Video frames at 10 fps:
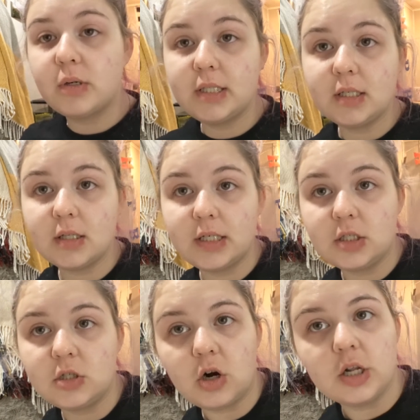recently
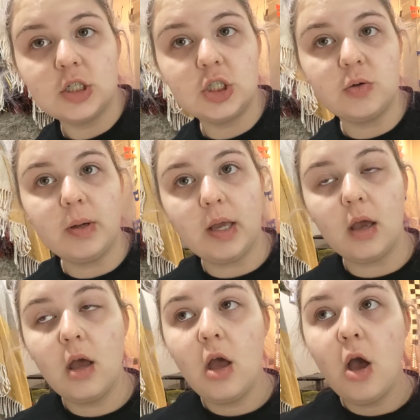started
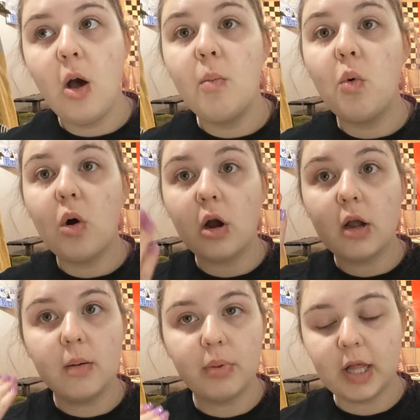doing more
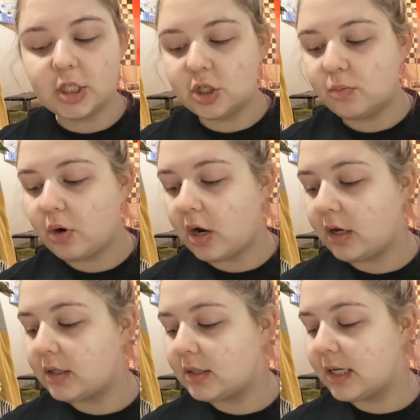complexion
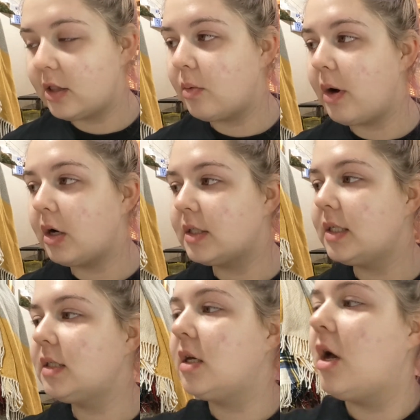products in their
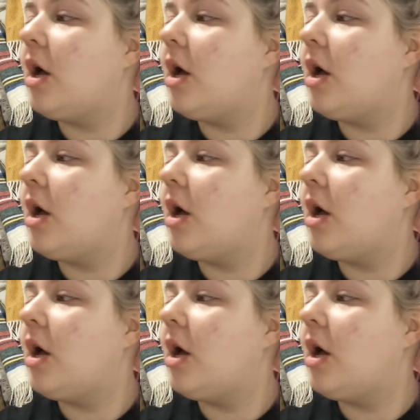boxes.